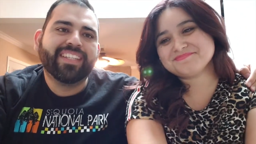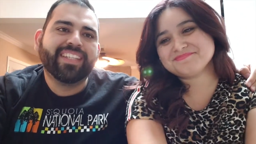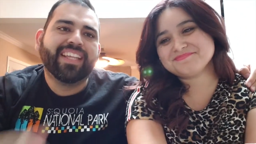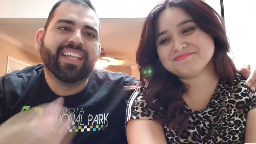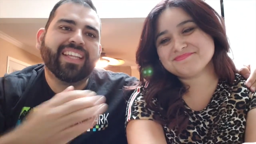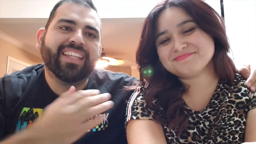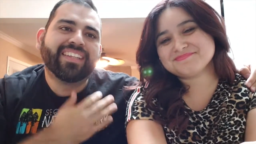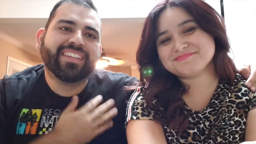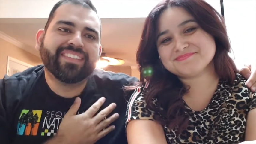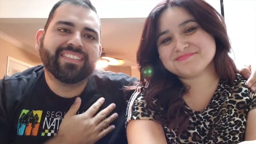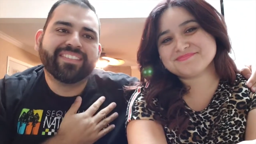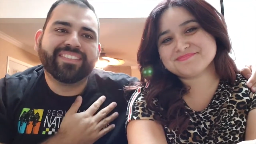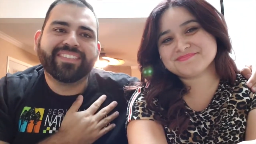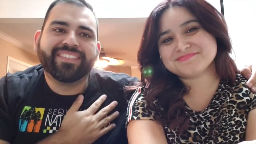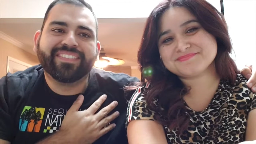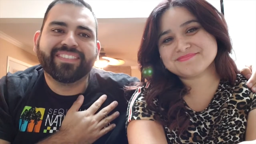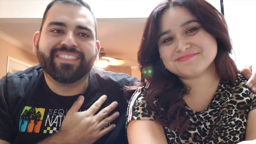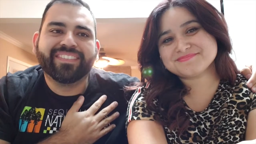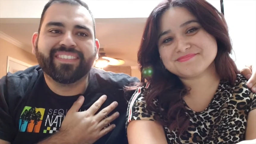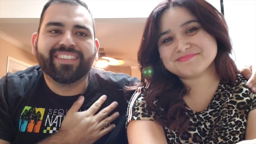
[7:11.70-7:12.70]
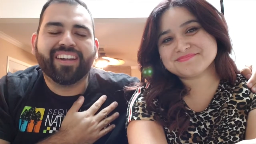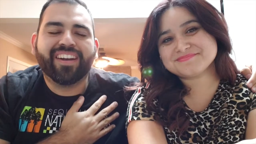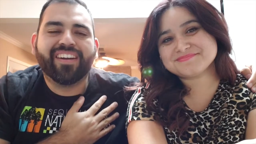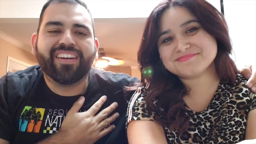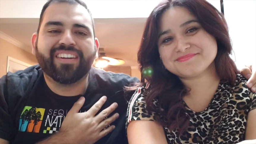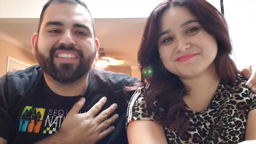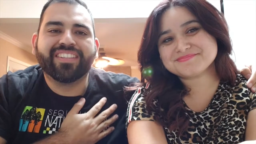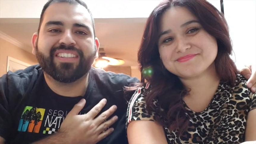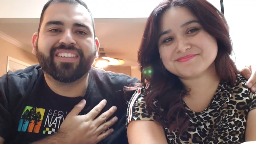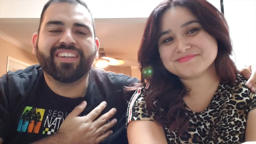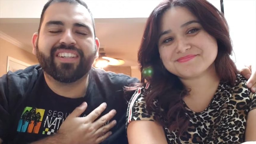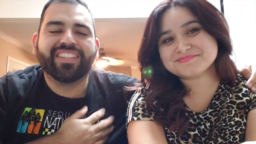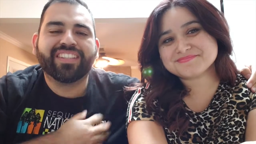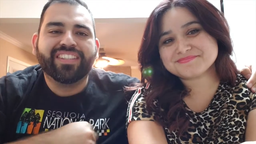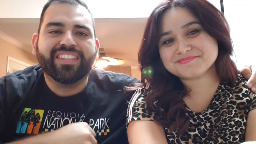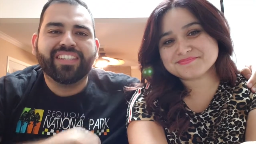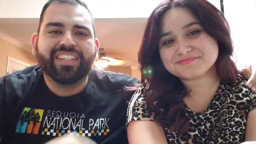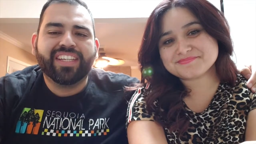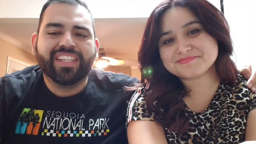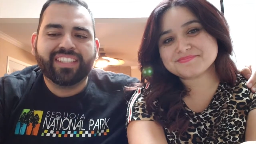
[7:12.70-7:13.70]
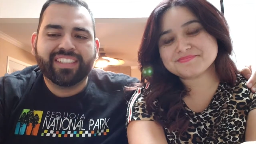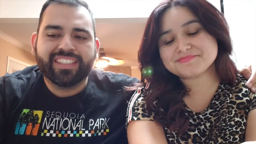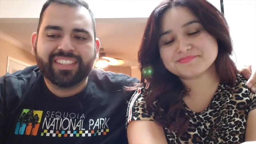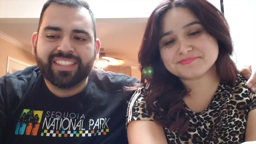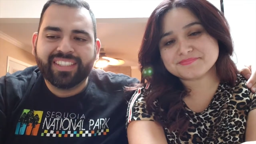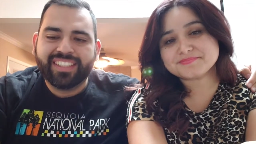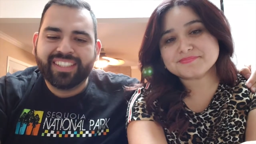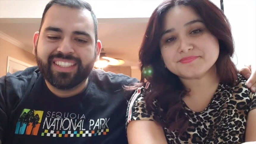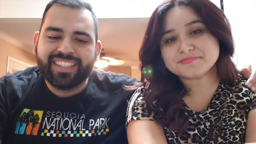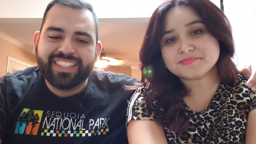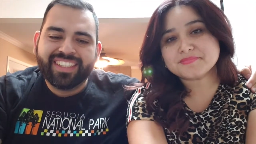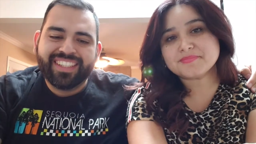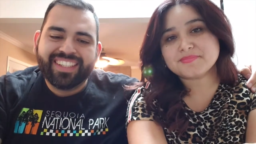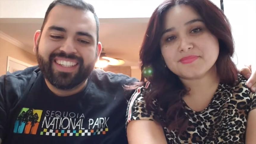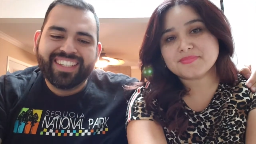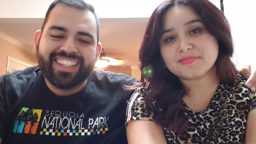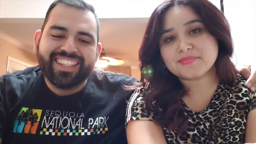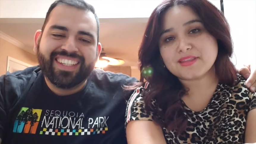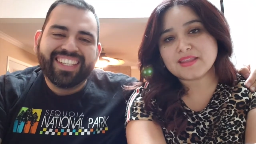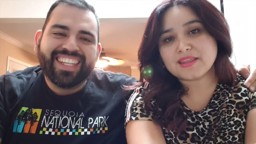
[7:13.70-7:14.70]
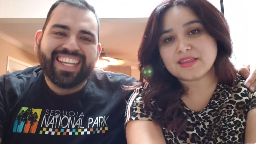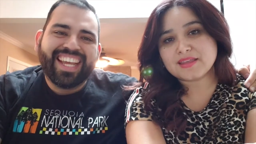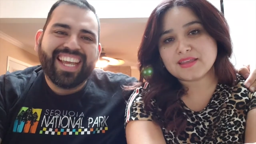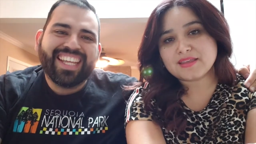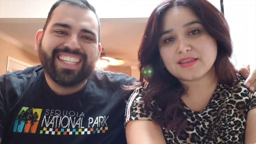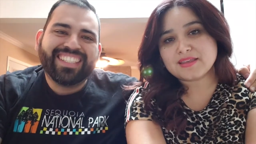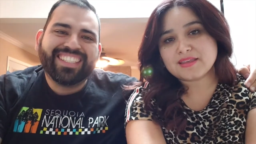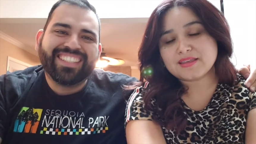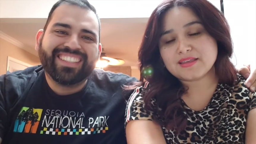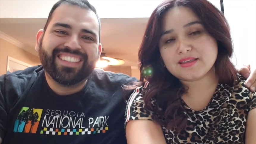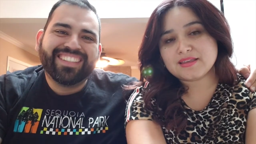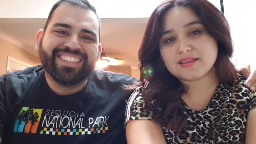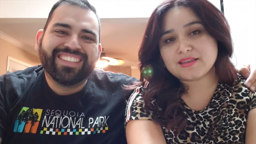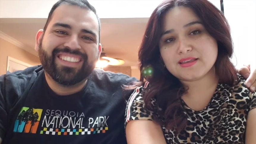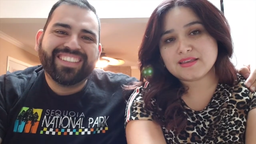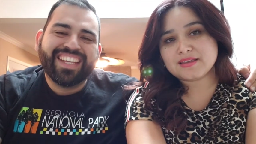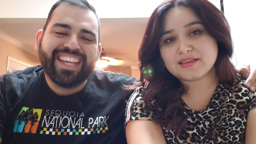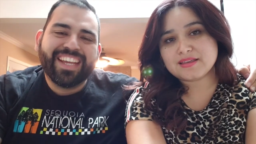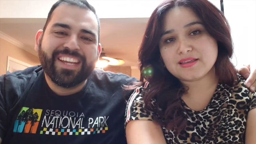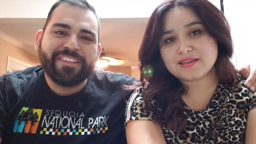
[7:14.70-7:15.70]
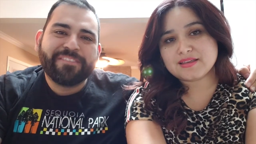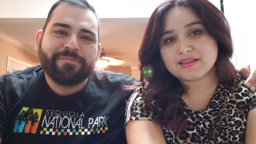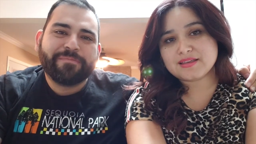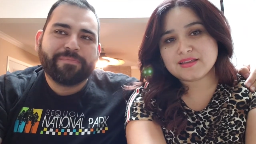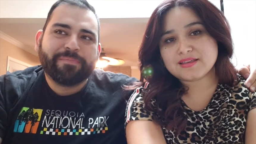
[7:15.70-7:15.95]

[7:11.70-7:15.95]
Speaker 1: And. Our hearts go out to you guys. And so, yeah.